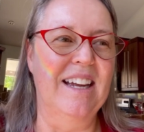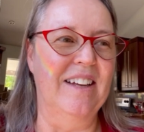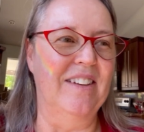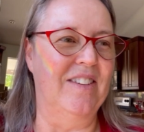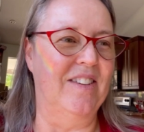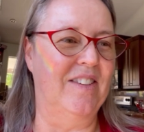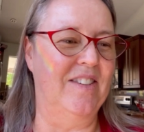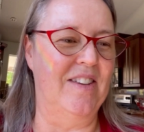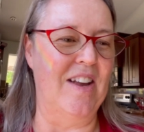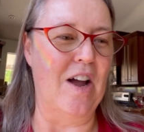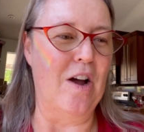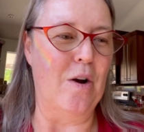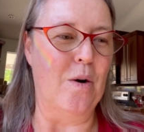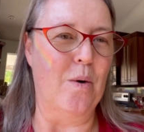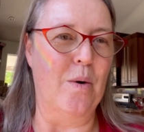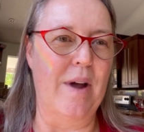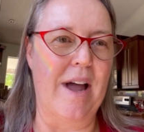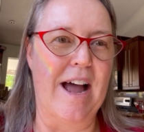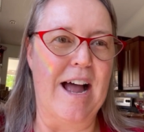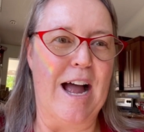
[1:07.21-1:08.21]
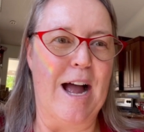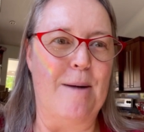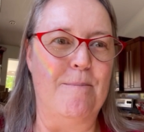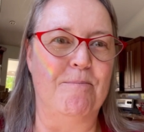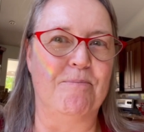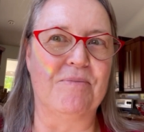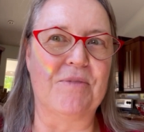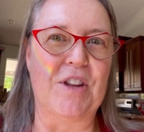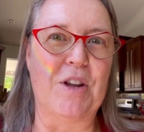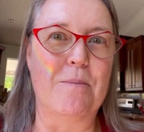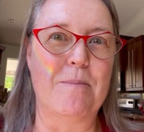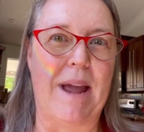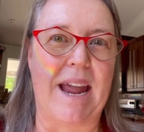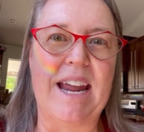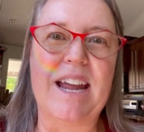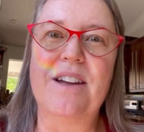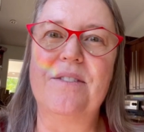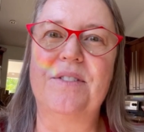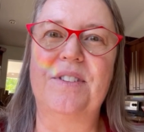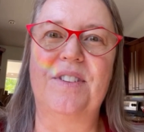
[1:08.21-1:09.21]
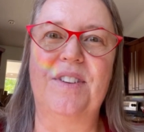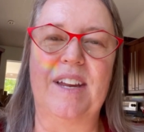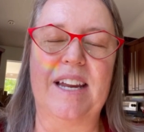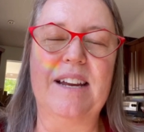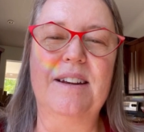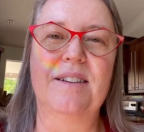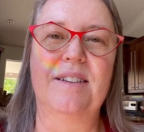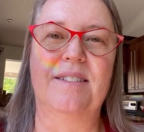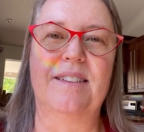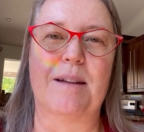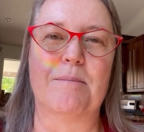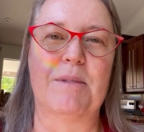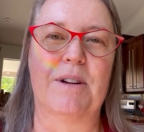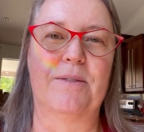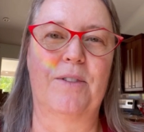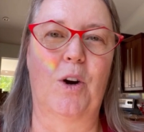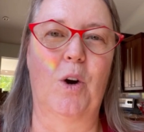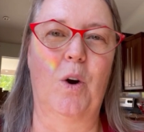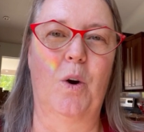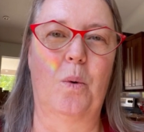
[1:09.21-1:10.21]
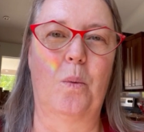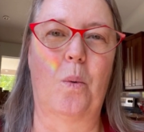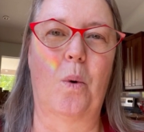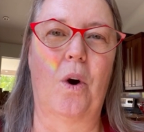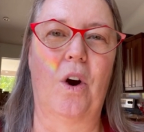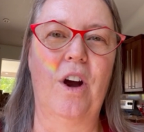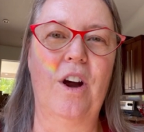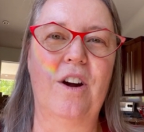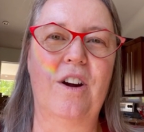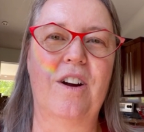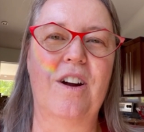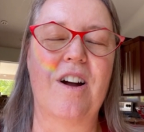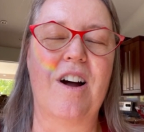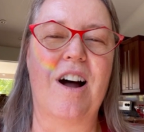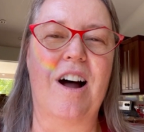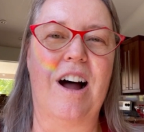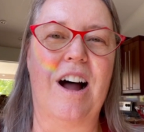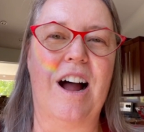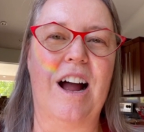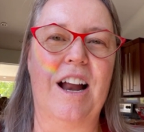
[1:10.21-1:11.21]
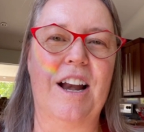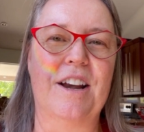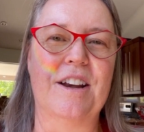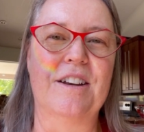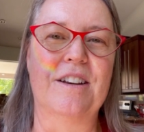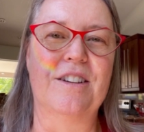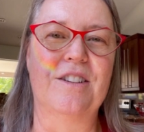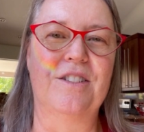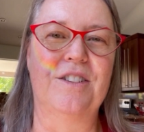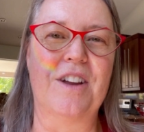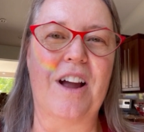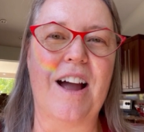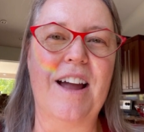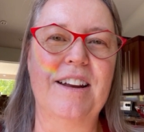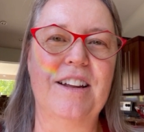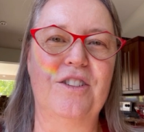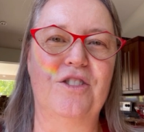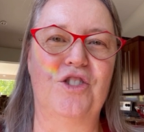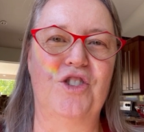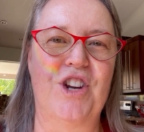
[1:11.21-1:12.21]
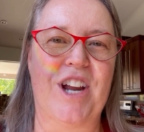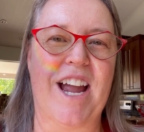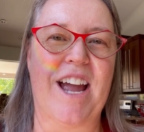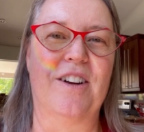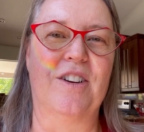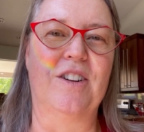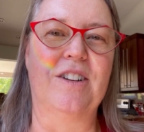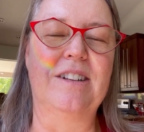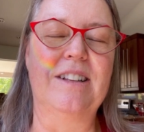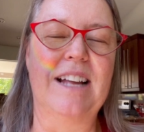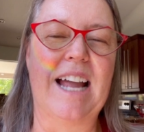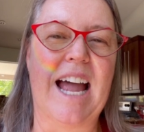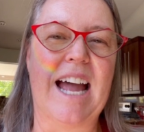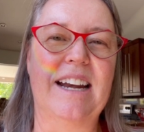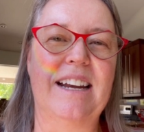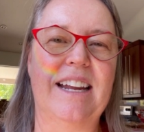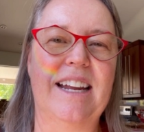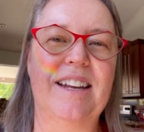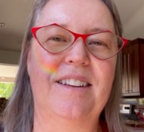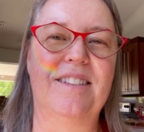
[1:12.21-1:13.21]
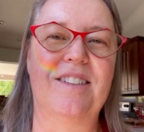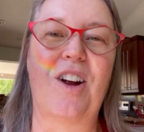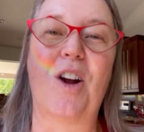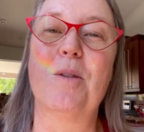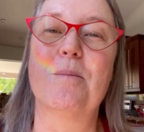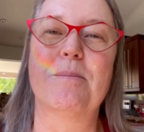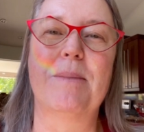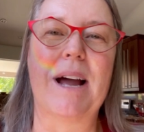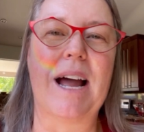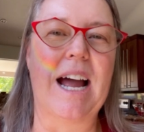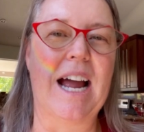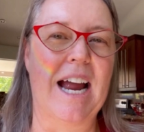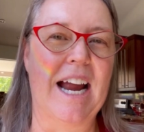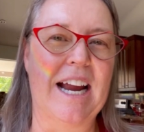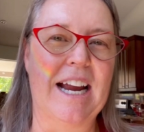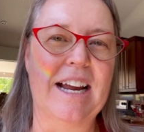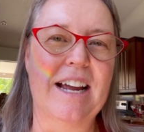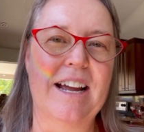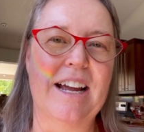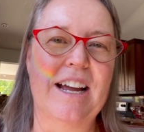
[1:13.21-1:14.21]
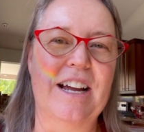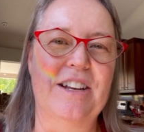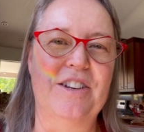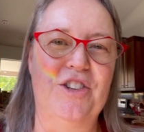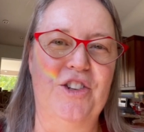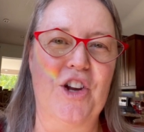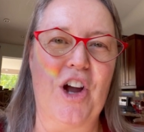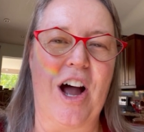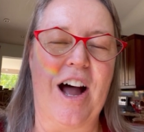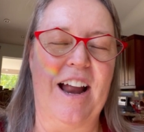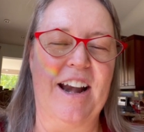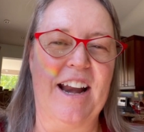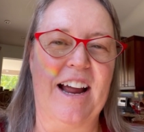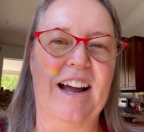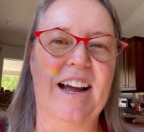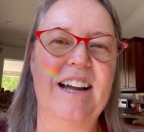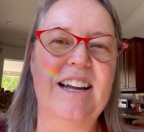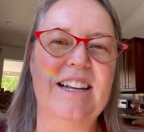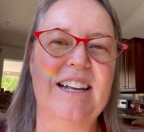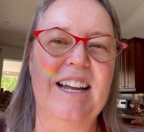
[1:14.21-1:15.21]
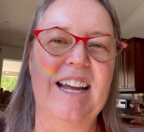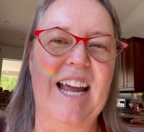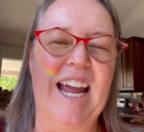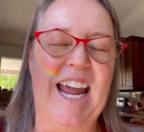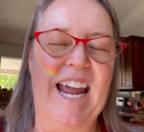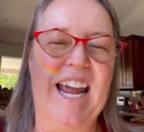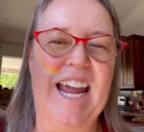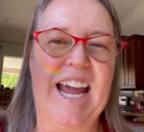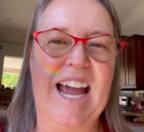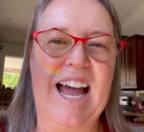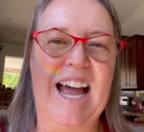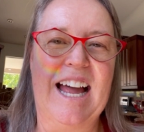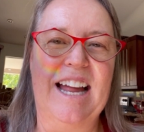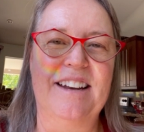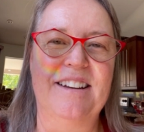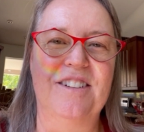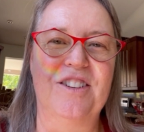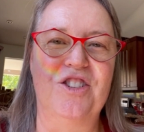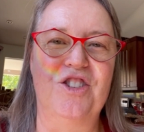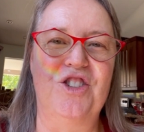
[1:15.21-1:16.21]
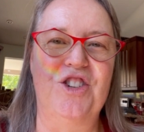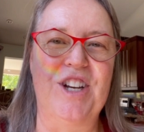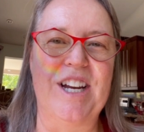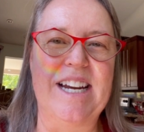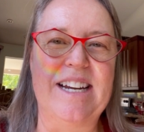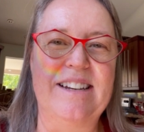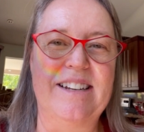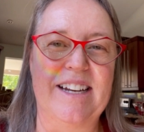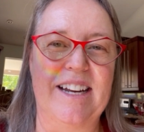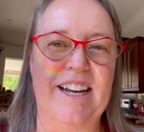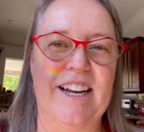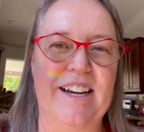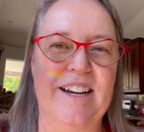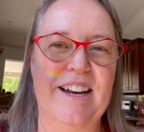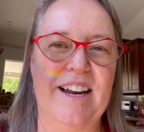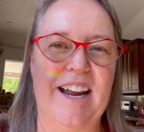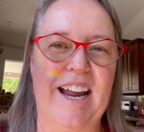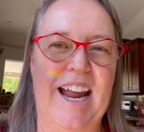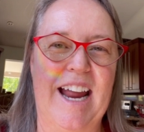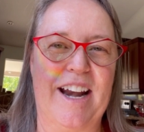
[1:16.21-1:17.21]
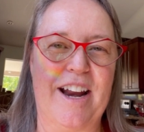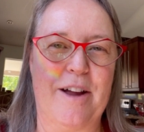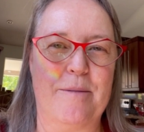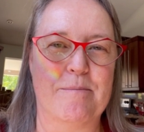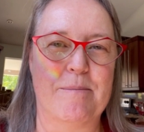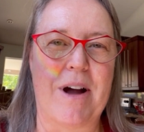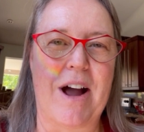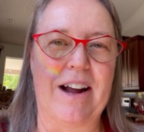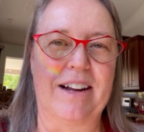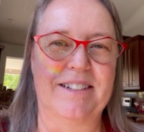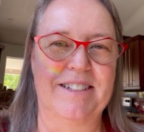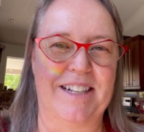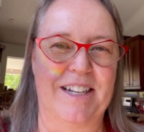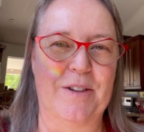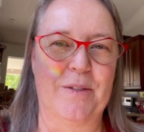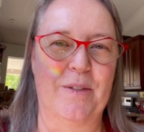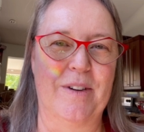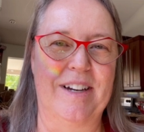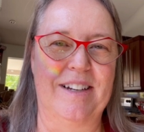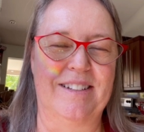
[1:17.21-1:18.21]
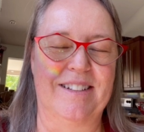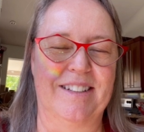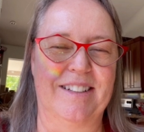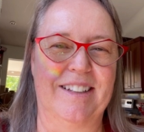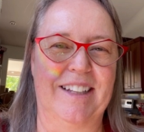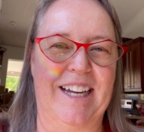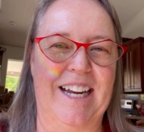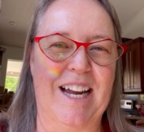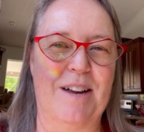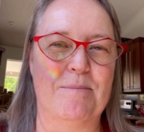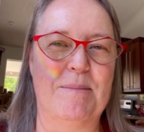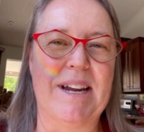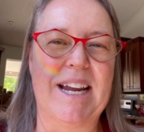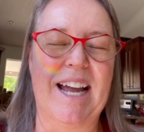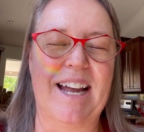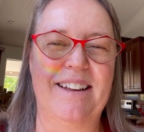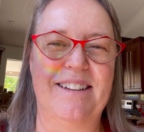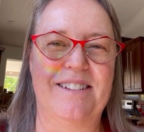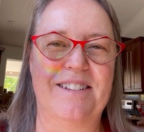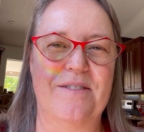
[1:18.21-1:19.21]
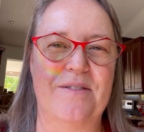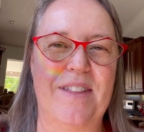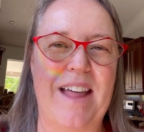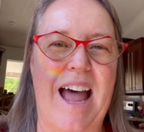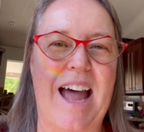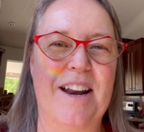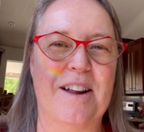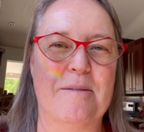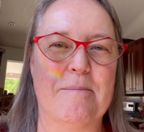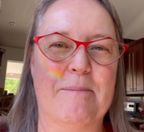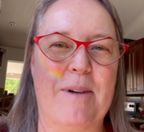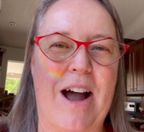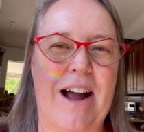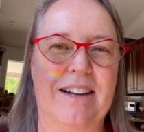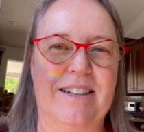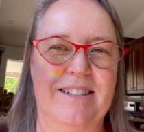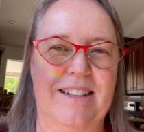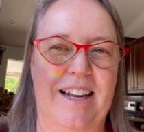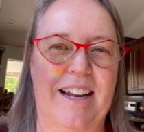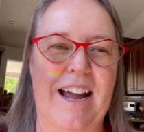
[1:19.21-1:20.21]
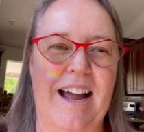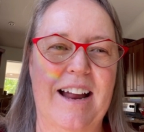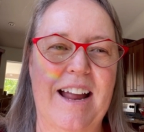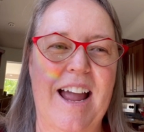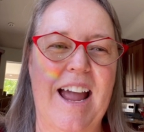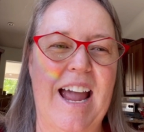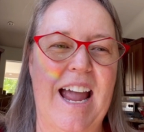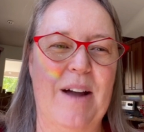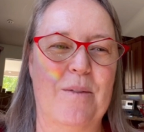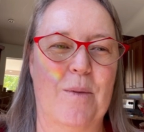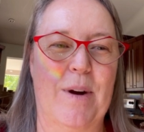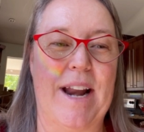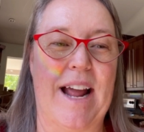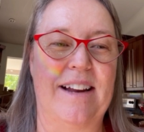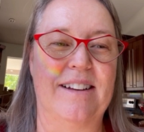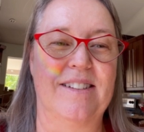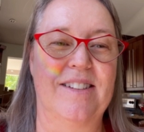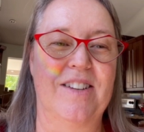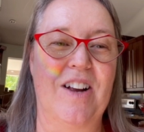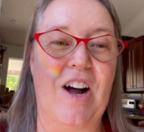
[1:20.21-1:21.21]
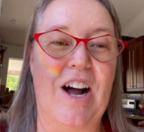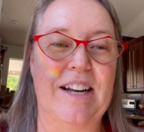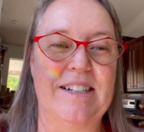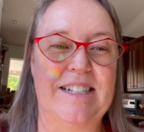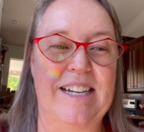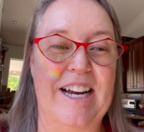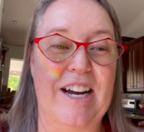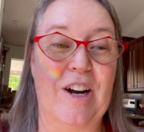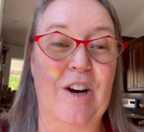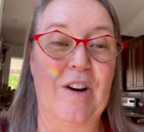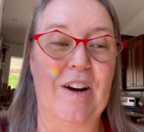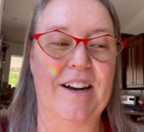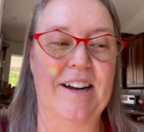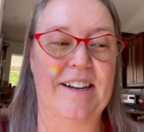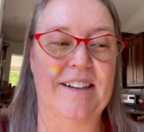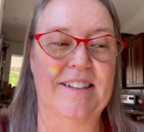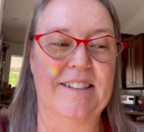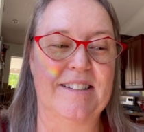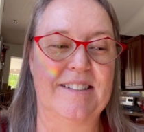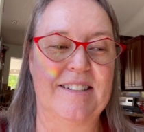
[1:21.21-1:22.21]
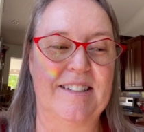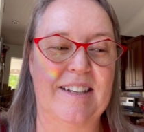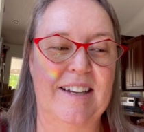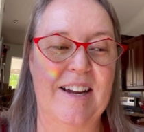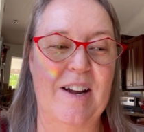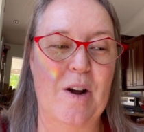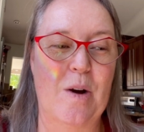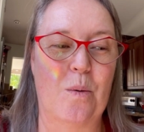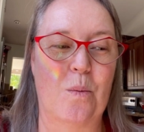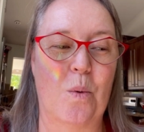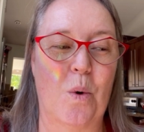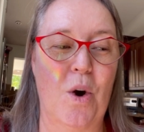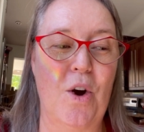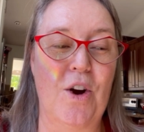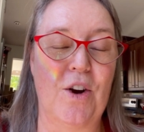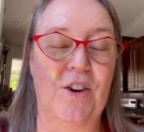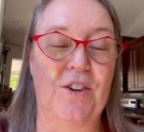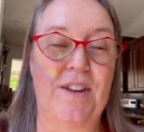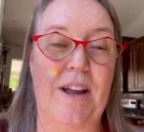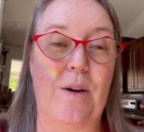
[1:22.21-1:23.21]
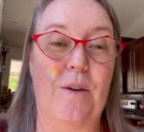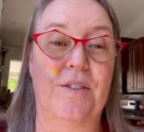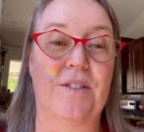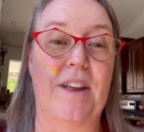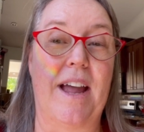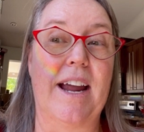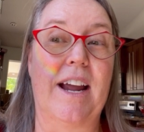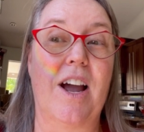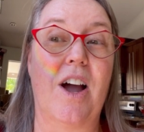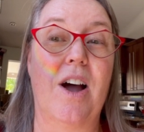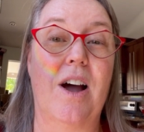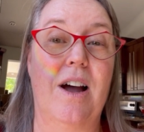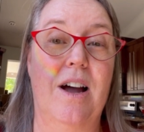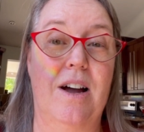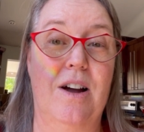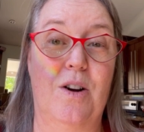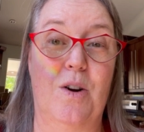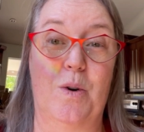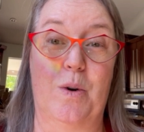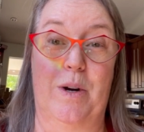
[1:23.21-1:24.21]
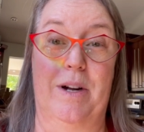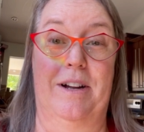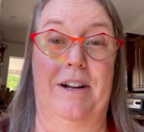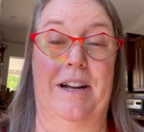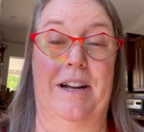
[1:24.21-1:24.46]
So um, you may have seen some of her work on Donna's channel at It's Art by Donna, and she did an unboxing recently. And because of that unboxing, when I saw Tera's works, I was like, oh,